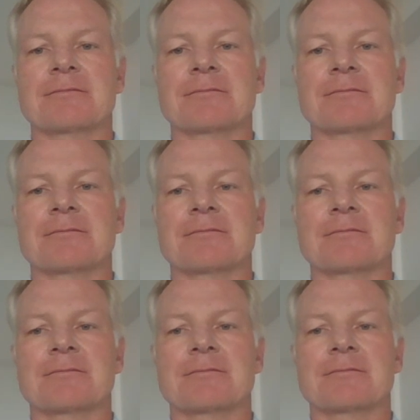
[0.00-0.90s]

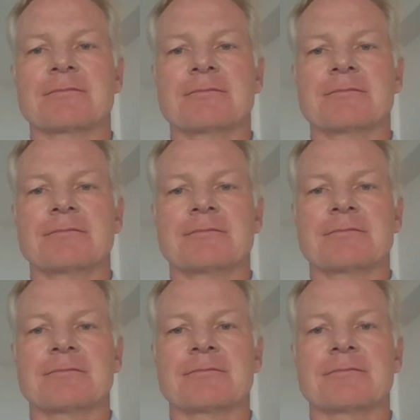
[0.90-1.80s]

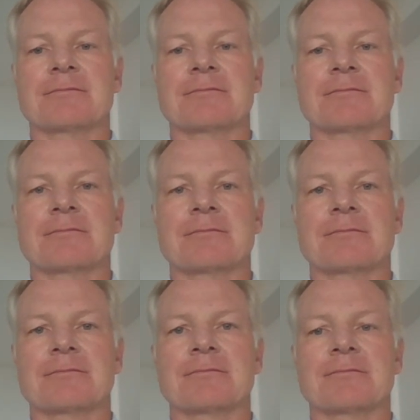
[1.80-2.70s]

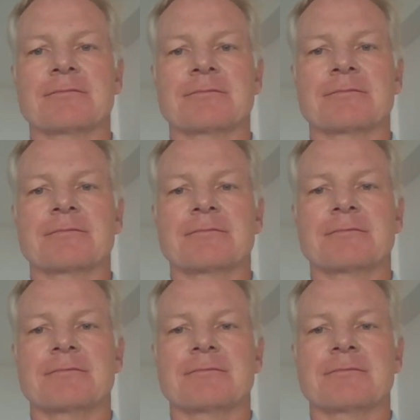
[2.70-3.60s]

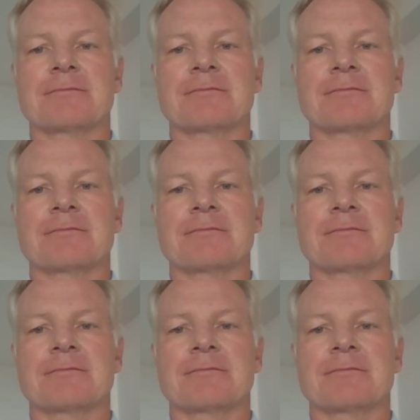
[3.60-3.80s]
(silent)